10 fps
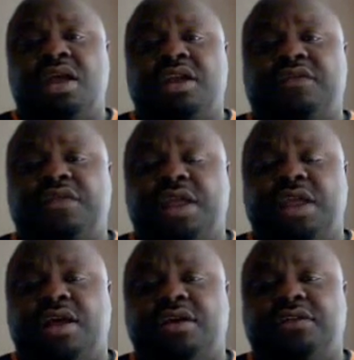This
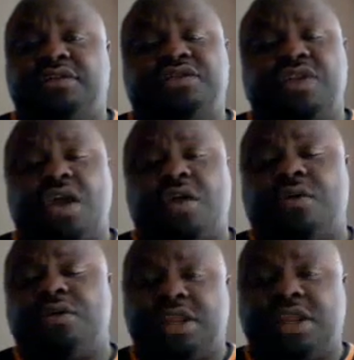is
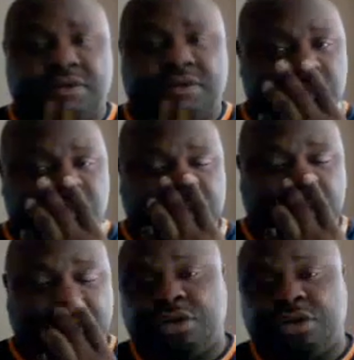Tyrone Taylor with
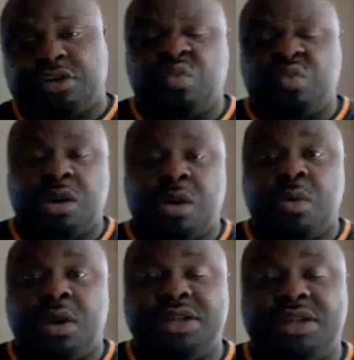
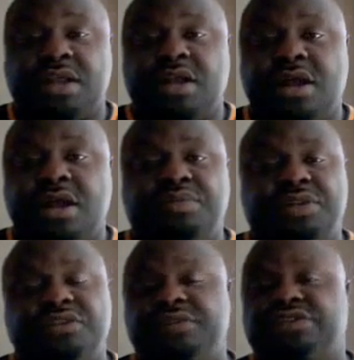Junkers101.com.
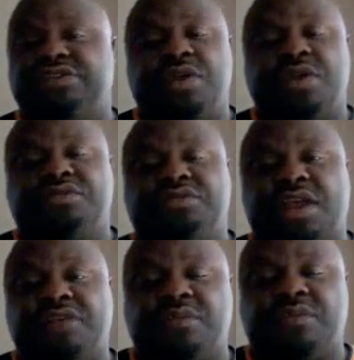Please visit the
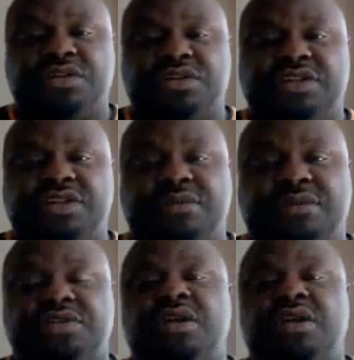website for more tips.